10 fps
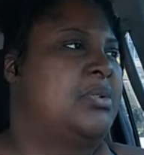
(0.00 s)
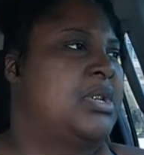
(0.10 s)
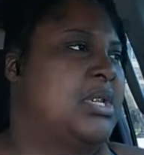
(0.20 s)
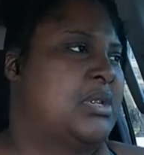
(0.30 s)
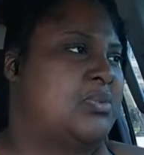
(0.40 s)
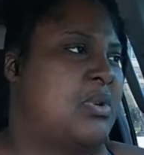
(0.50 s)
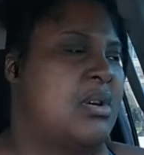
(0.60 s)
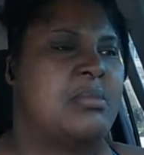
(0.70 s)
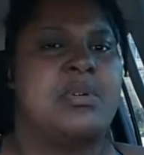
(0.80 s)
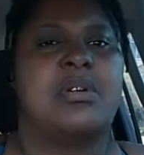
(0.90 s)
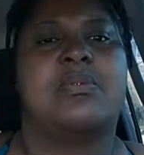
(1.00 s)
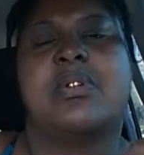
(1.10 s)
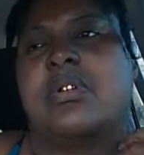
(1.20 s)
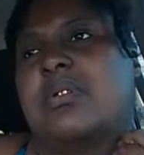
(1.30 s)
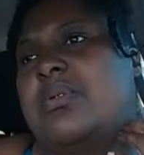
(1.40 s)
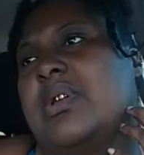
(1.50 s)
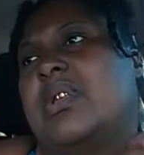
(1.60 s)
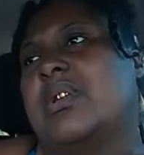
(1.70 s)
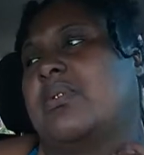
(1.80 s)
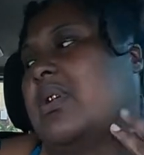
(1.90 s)
on this Walmart real
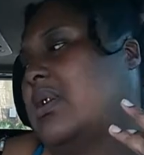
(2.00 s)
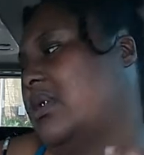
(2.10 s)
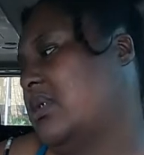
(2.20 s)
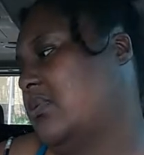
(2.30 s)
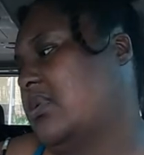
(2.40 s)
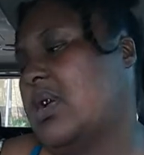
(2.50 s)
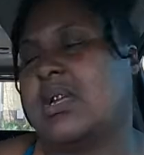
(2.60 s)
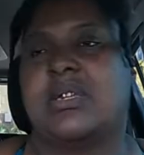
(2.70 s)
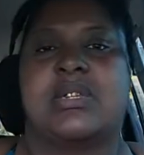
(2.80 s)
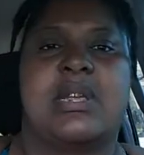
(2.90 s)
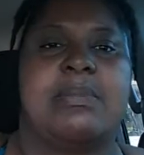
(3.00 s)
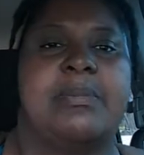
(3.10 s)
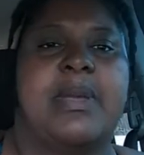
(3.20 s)
quick and grab these two things. I'll be